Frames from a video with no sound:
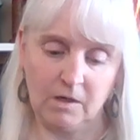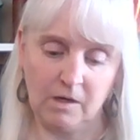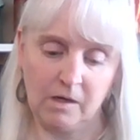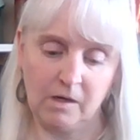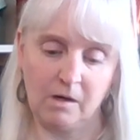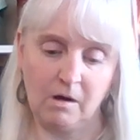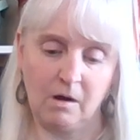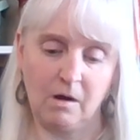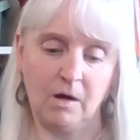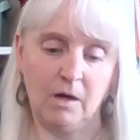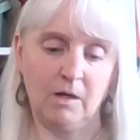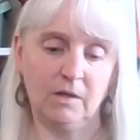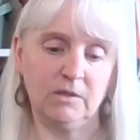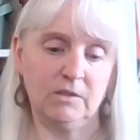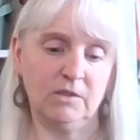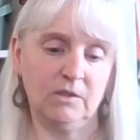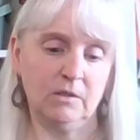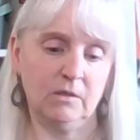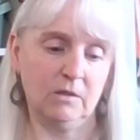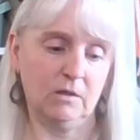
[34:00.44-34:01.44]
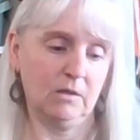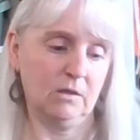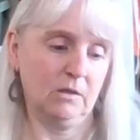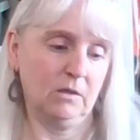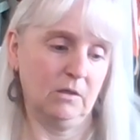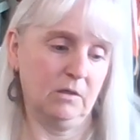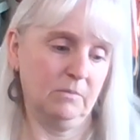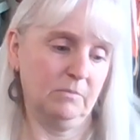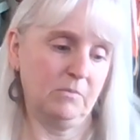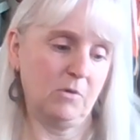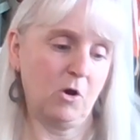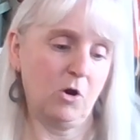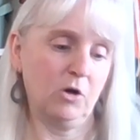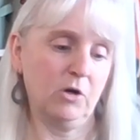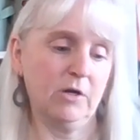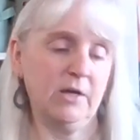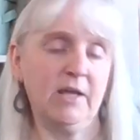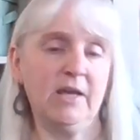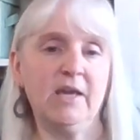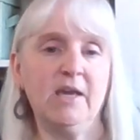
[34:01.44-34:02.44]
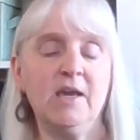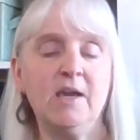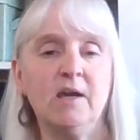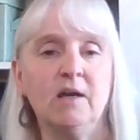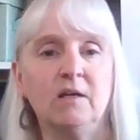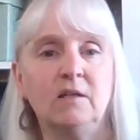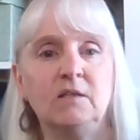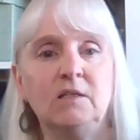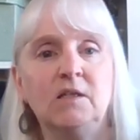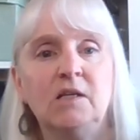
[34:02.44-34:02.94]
I got Heart and Hand